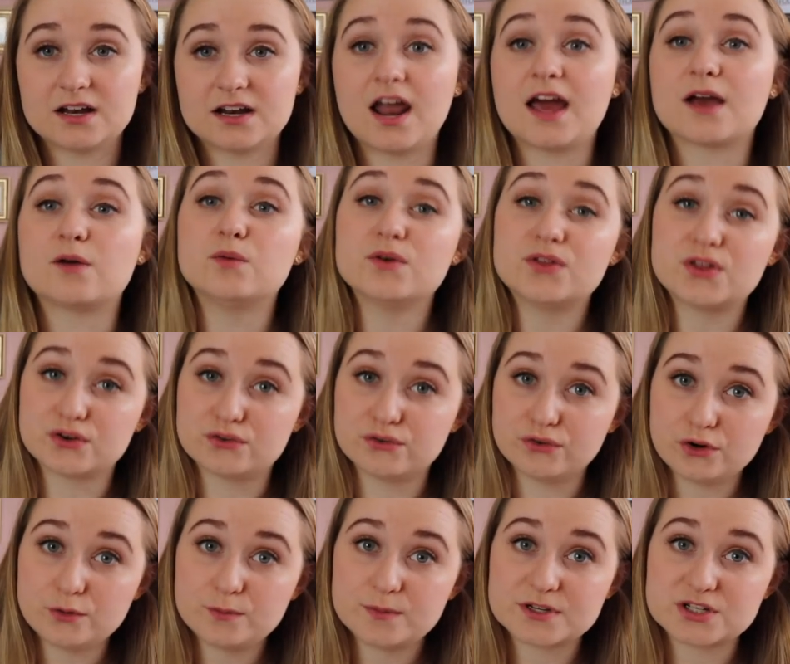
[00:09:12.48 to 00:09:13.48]
like with a
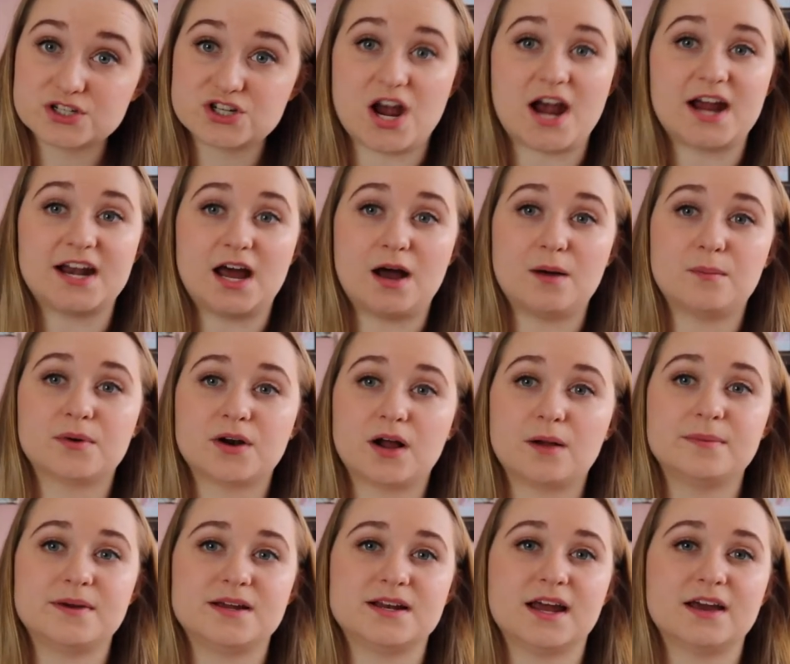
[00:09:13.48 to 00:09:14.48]
group in China, but
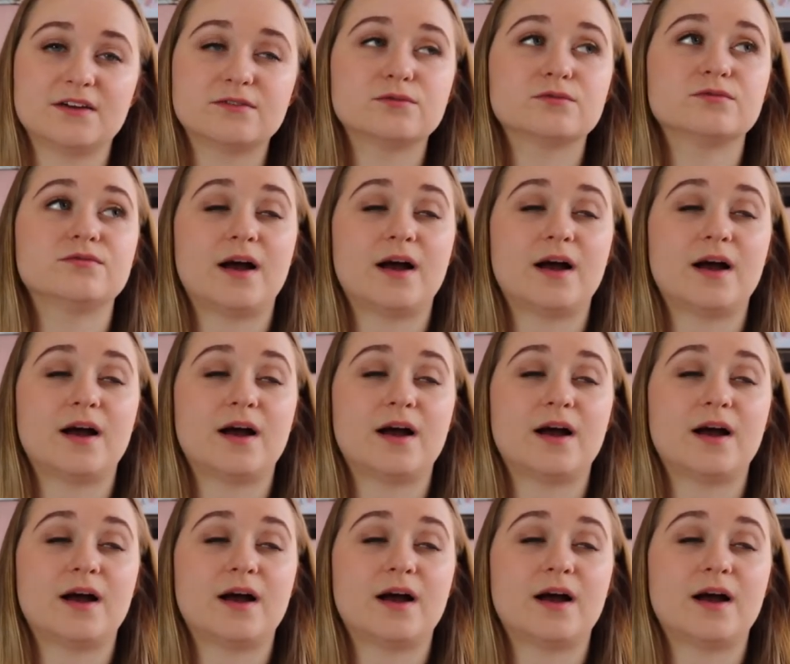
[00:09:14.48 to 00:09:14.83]
I'll be like,